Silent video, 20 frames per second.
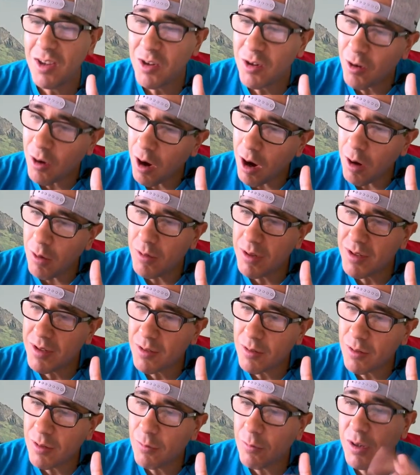You're always,
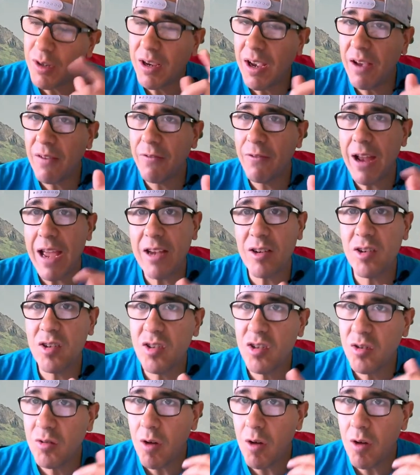when you have fractions,